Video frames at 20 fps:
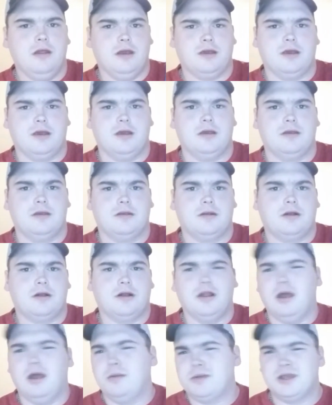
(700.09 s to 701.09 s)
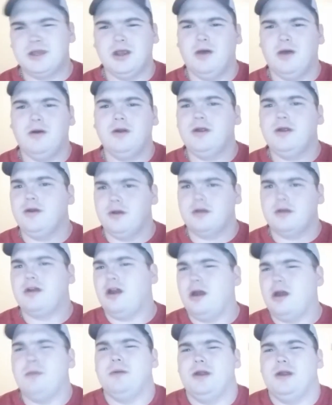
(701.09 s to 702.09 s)
like a club soda or
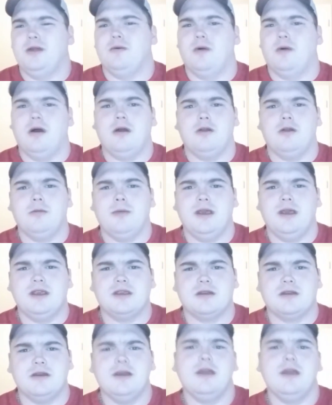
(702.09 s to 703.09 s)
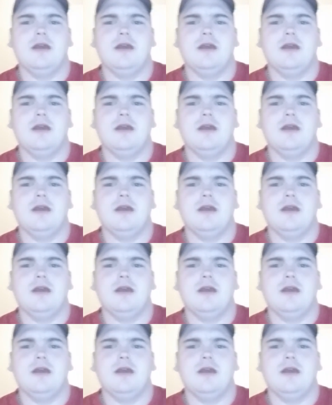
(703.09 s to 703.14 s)
carbonated water, basically.